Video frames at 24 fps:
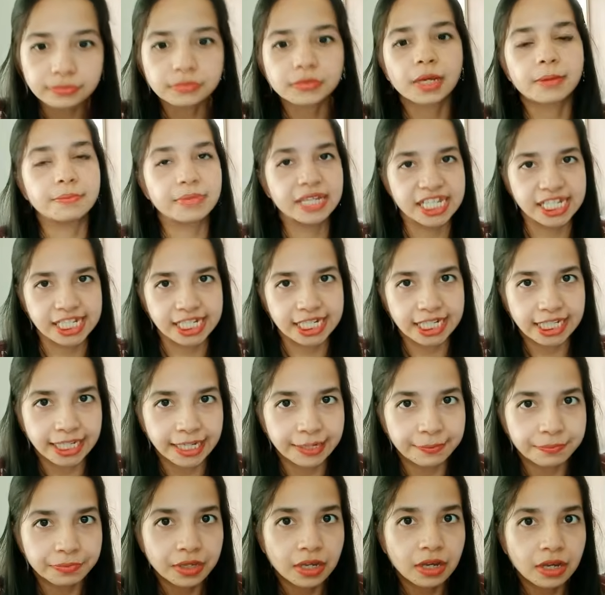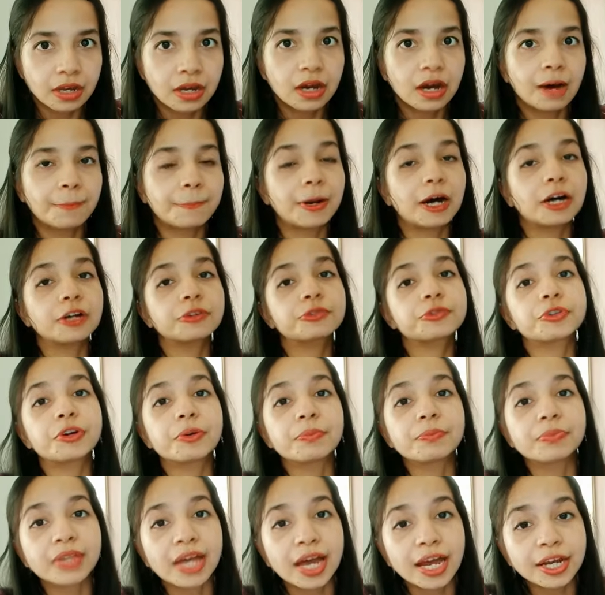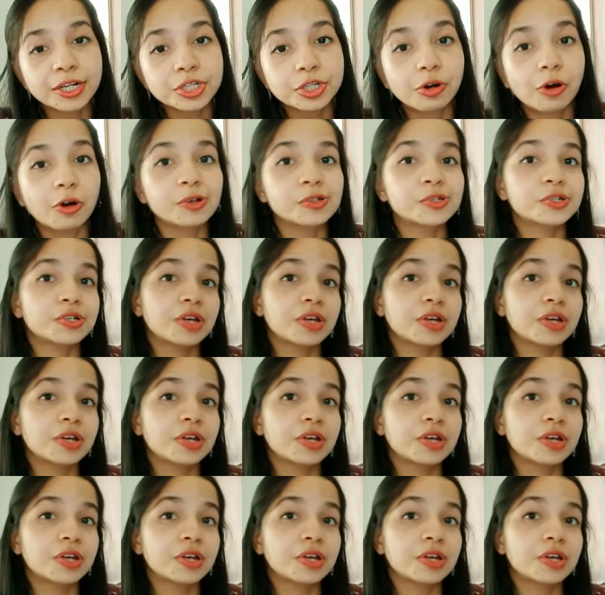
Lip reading: basically. Apart from that, you also